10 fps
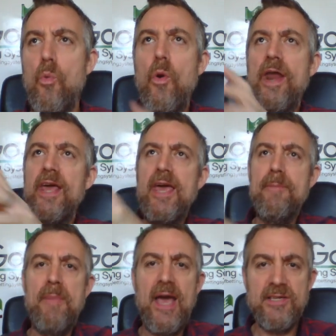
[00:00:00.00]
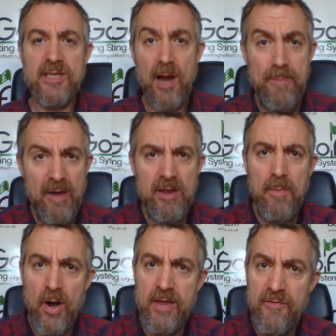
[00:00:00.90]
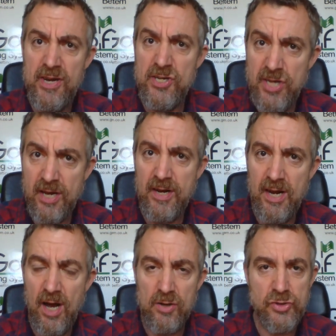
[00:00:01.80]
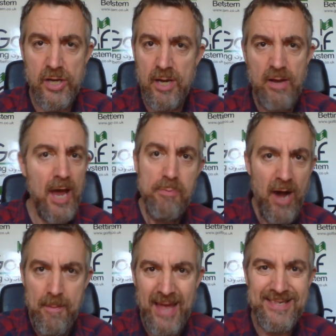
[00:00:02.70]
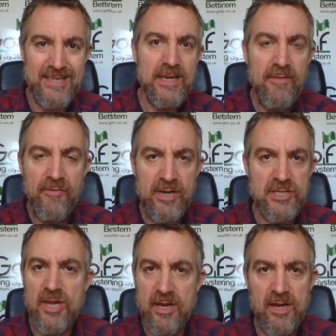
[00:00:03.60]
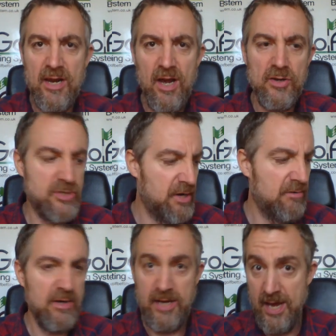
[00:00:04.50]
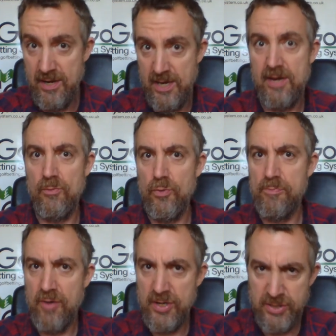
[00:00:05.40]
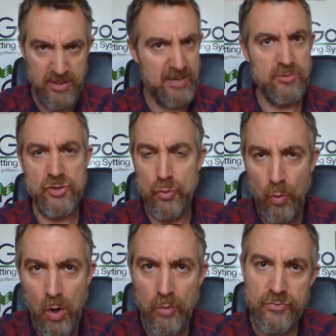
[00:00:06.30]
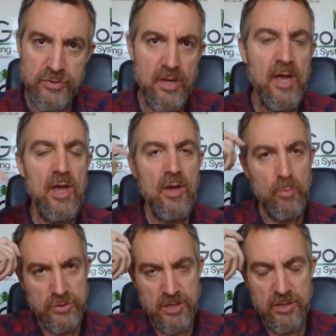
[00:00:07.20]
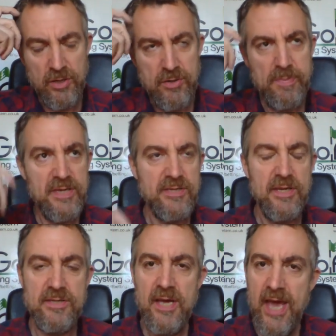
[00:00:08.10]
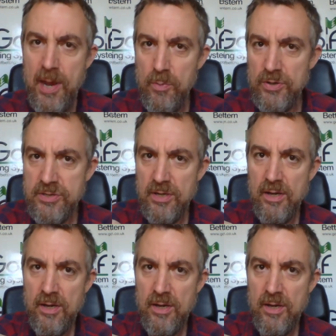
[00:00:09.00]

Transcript: winning in Mexico. Bear in mind he finished second here last year. Abraham Ancer didn't finish second here last year. And again, he had all the pressure, had a short odds, was going to do the business. It was